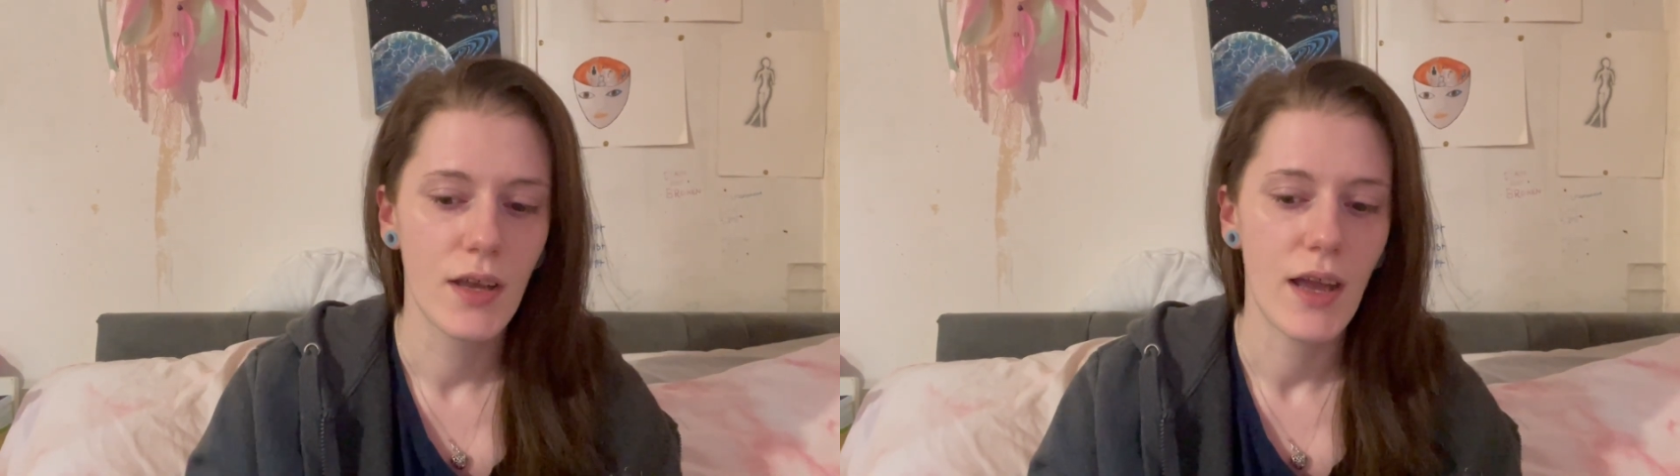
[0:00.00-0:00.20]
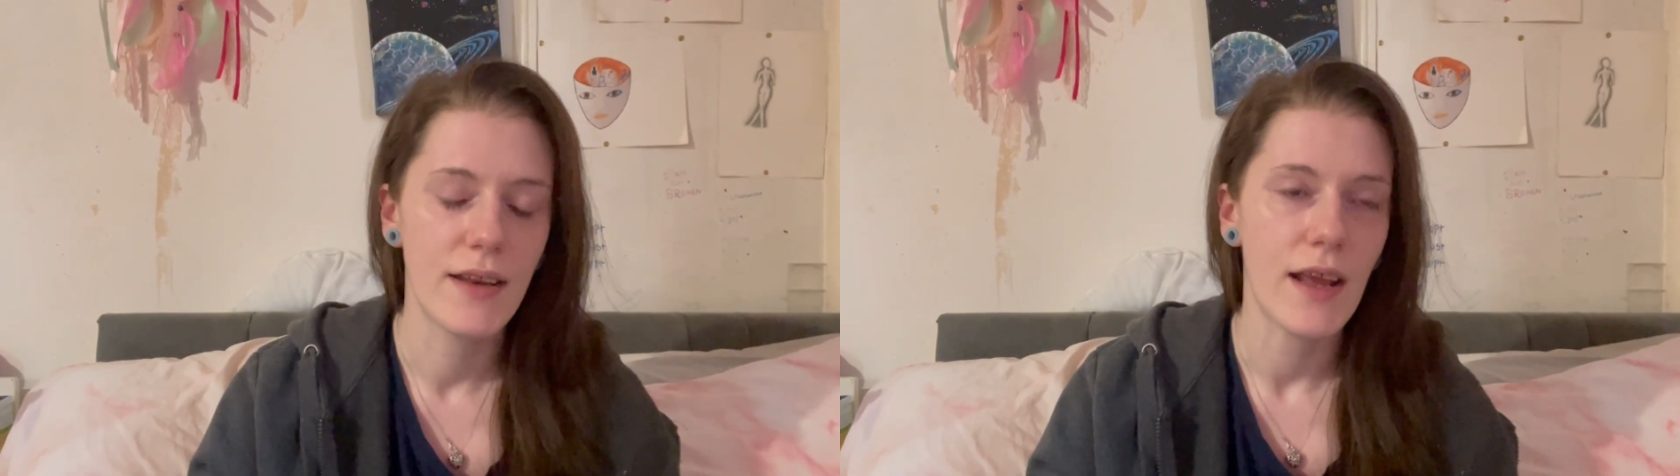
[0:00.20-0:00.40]

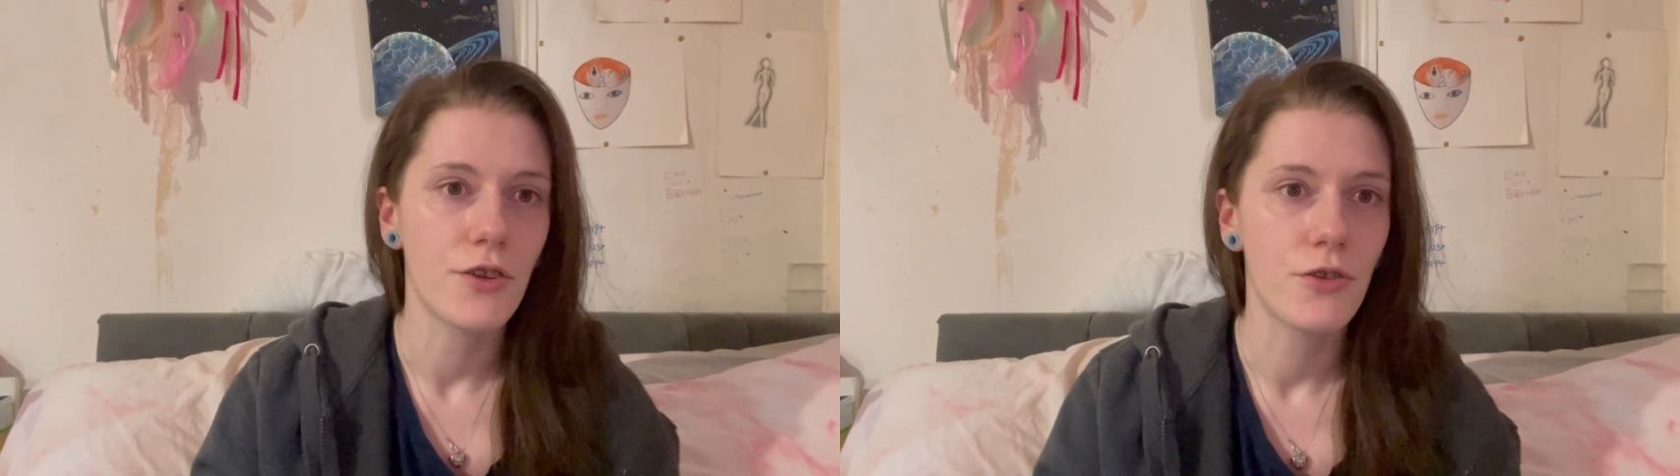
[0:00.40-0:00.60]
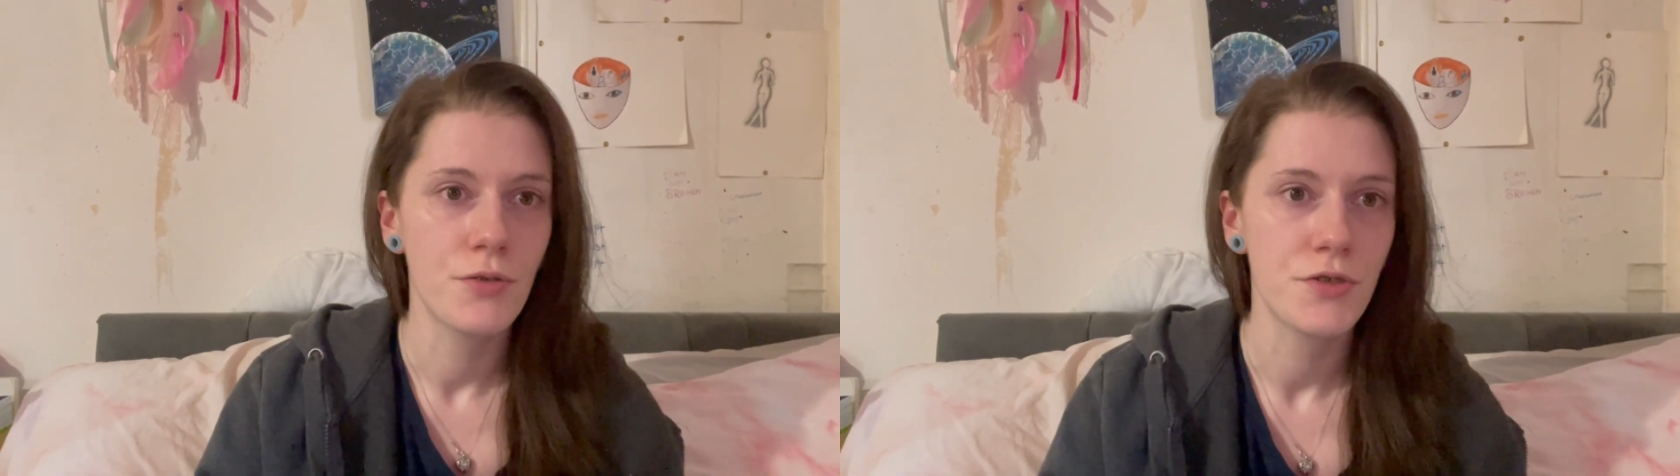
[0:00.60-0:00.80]
and then
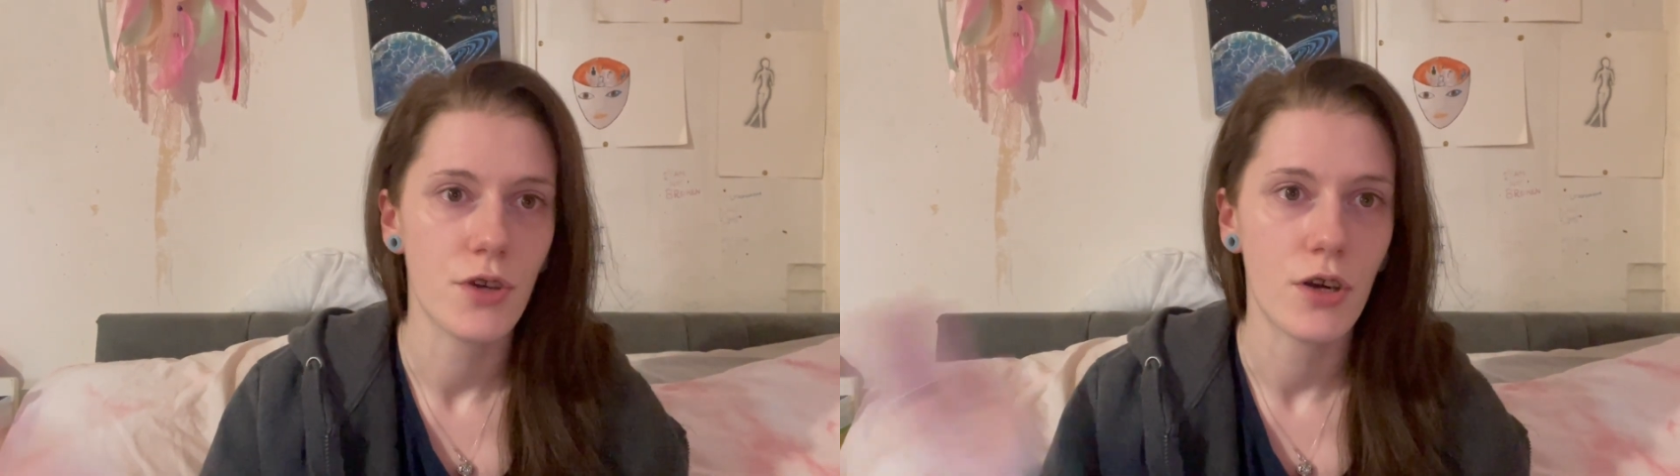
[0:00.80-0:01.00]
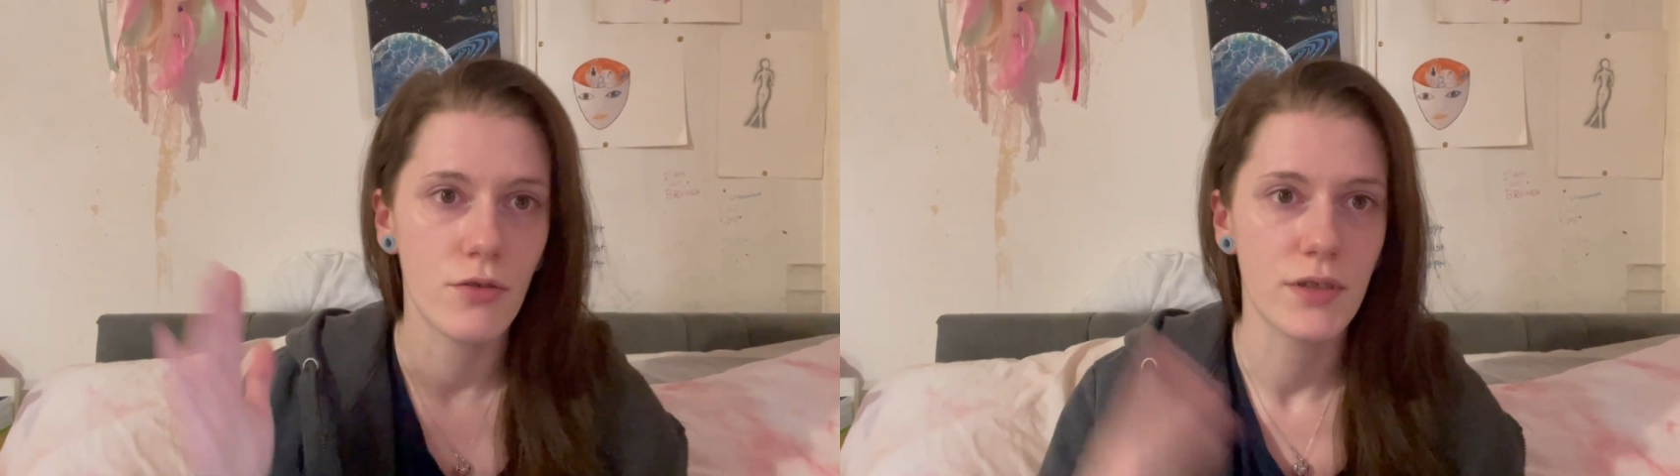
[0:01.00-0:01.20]
you
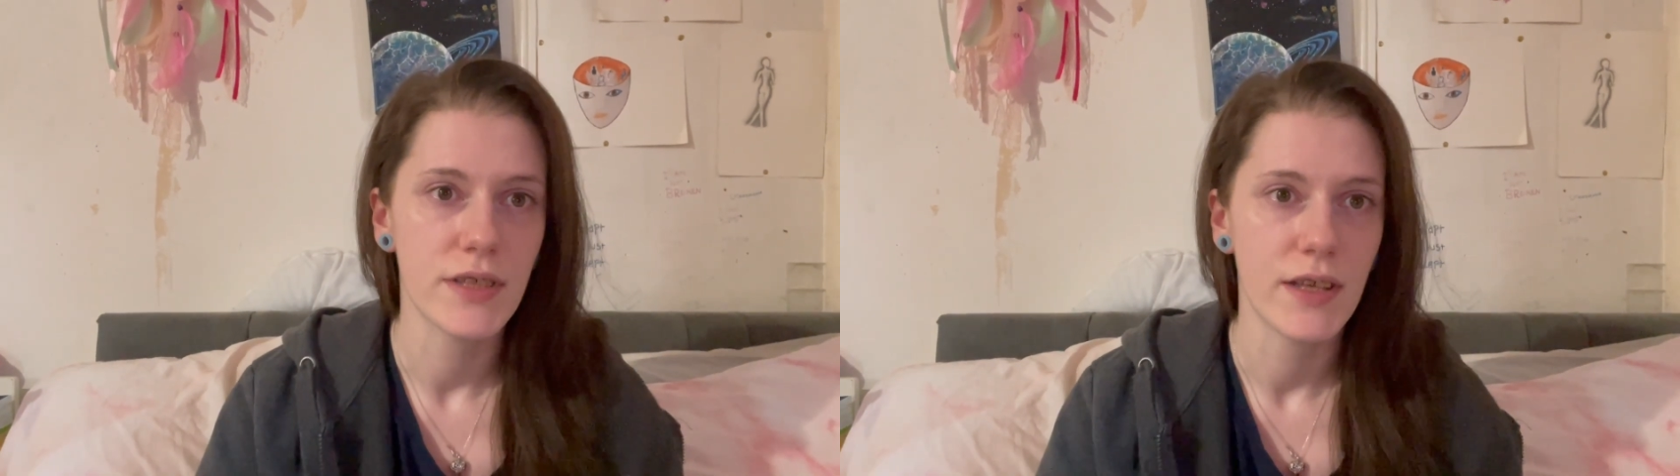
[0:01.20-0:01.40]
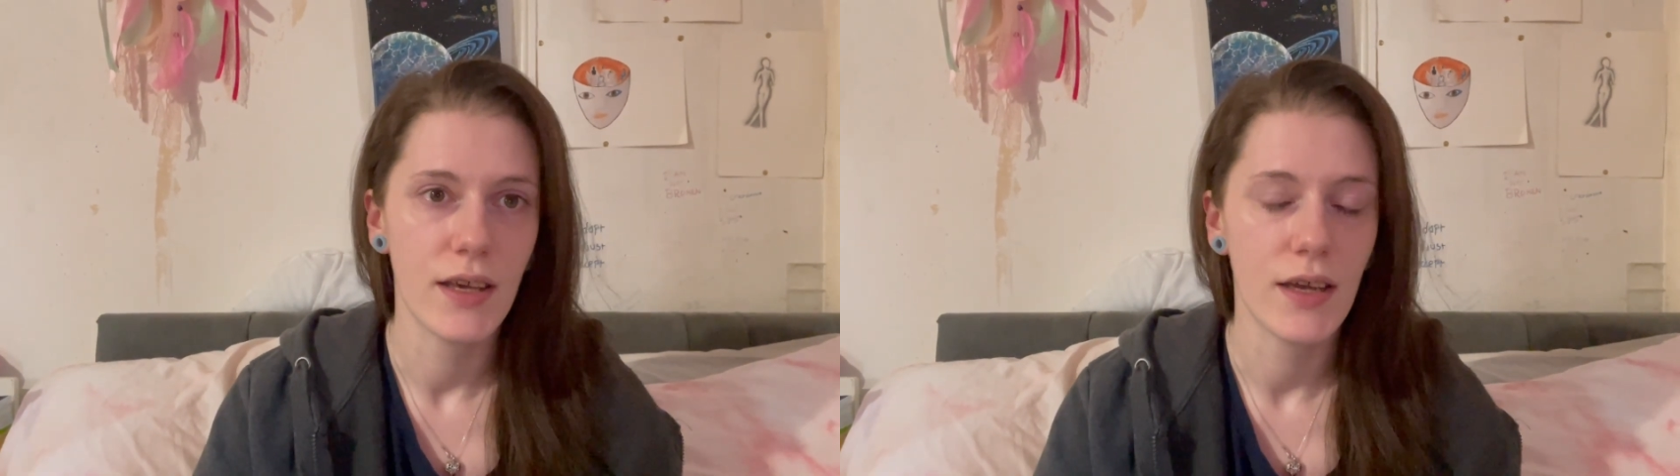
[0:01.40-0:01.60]
start going
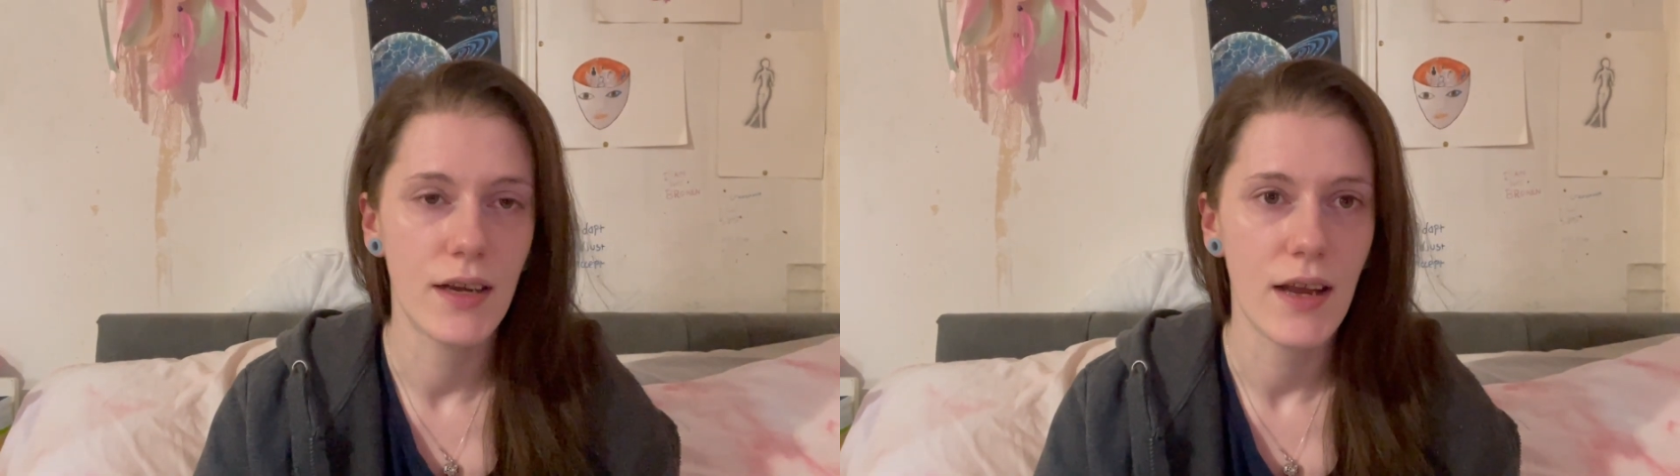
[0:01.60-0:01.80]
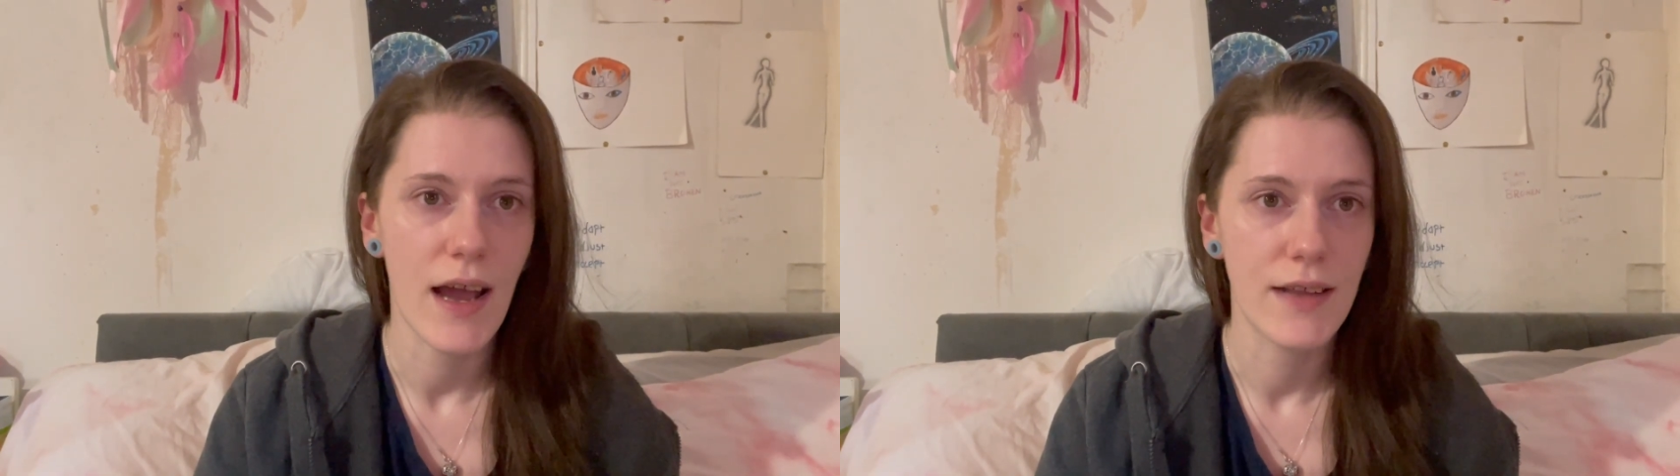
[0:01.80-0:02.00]
to like
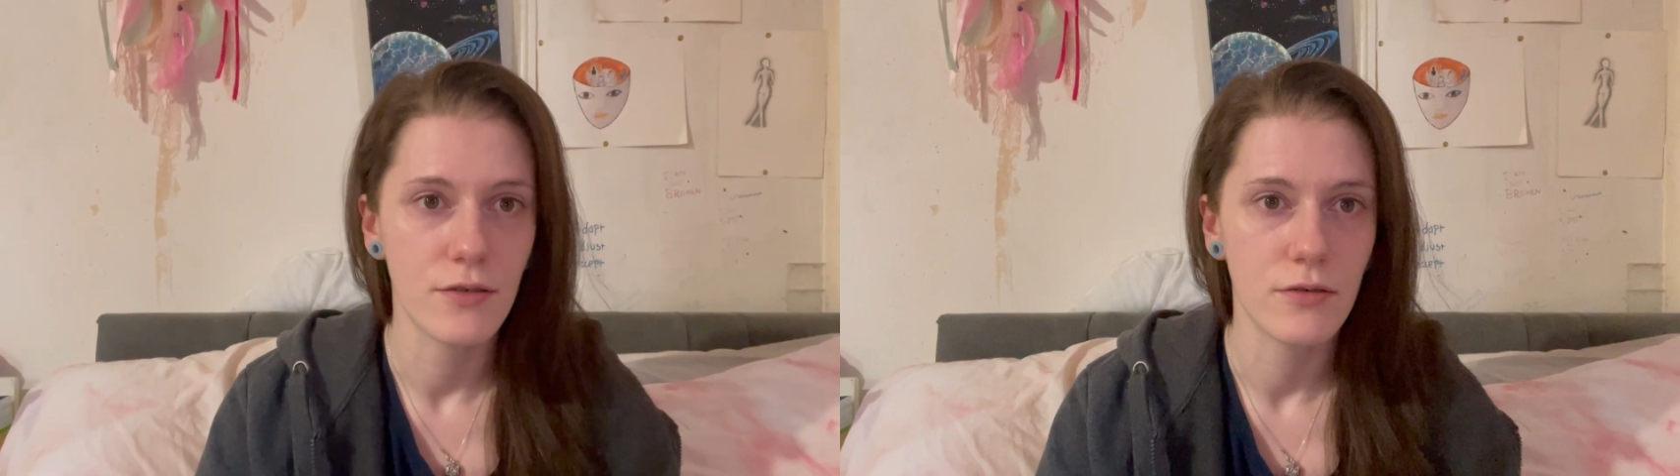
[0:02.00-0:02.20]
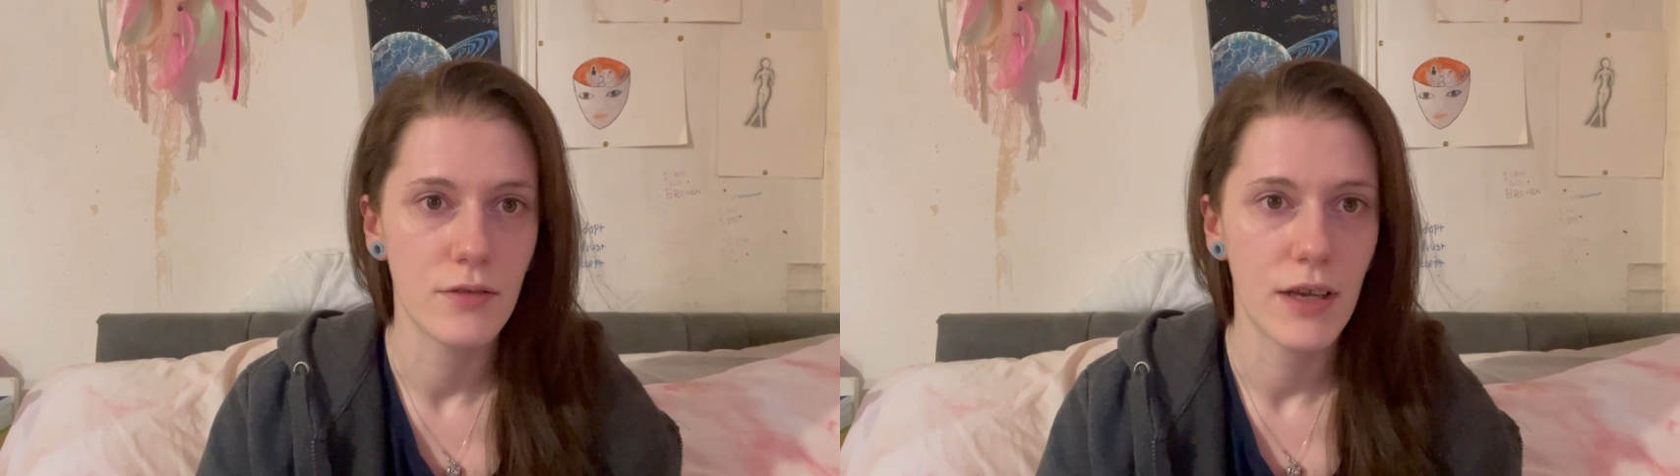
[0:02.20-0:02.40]
an adult.